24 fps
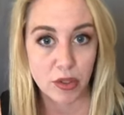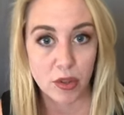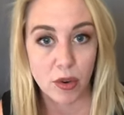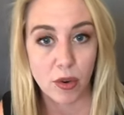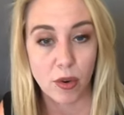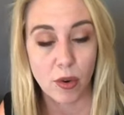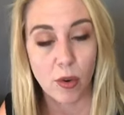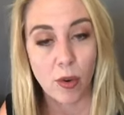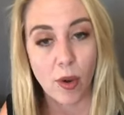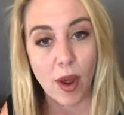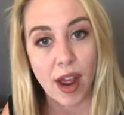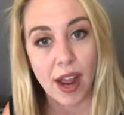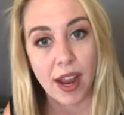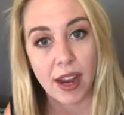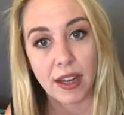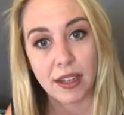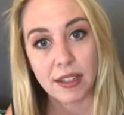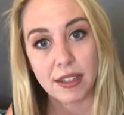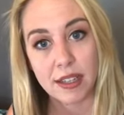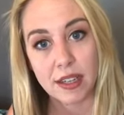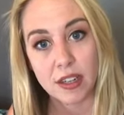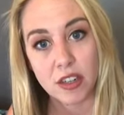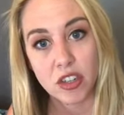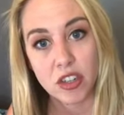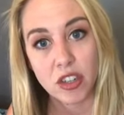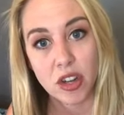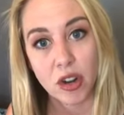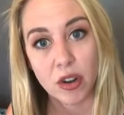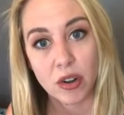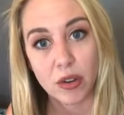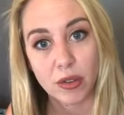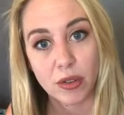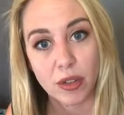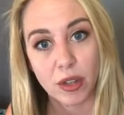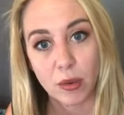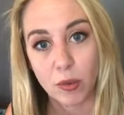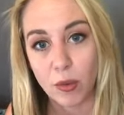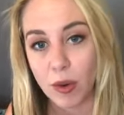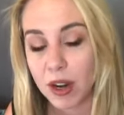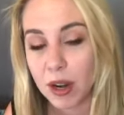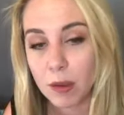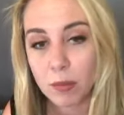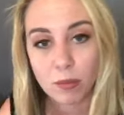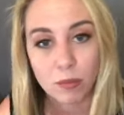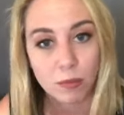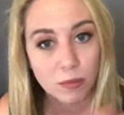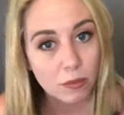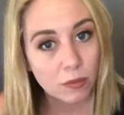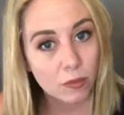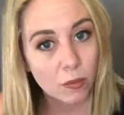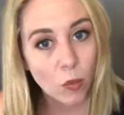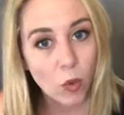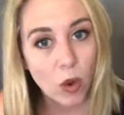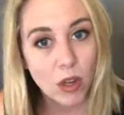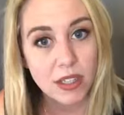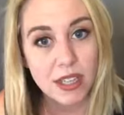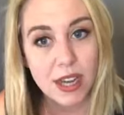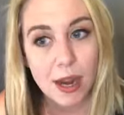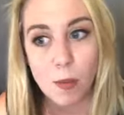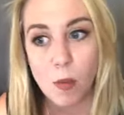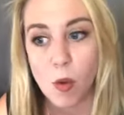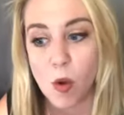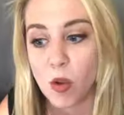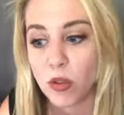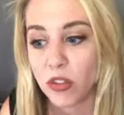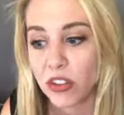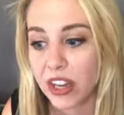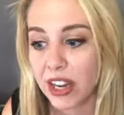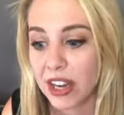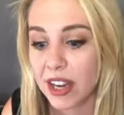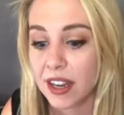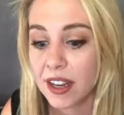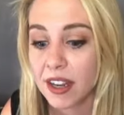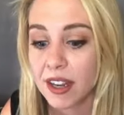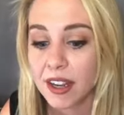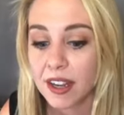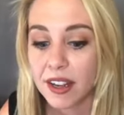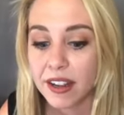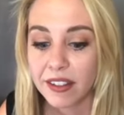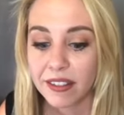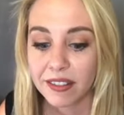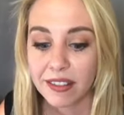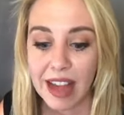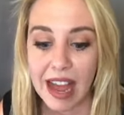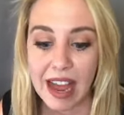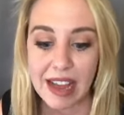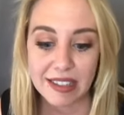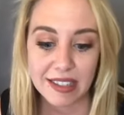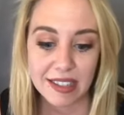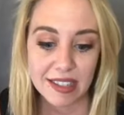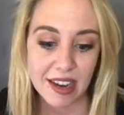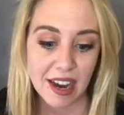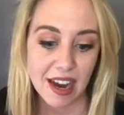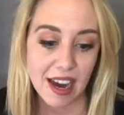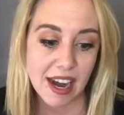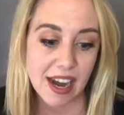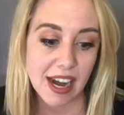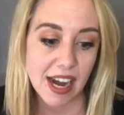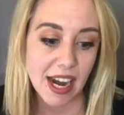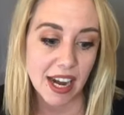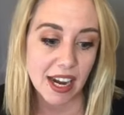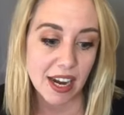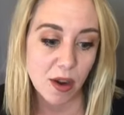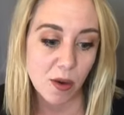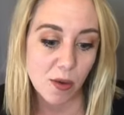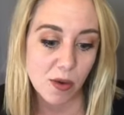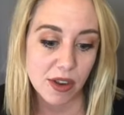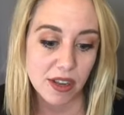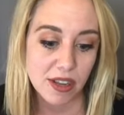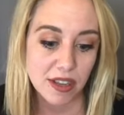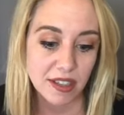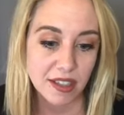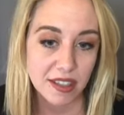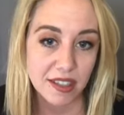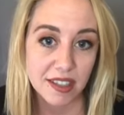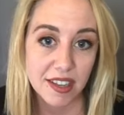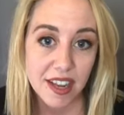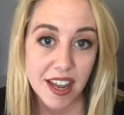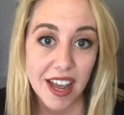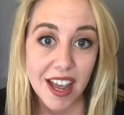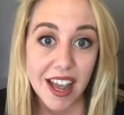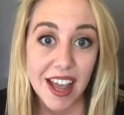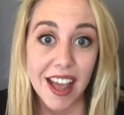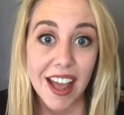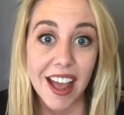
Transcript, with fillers: So I did a show that went up one time only last night, and it was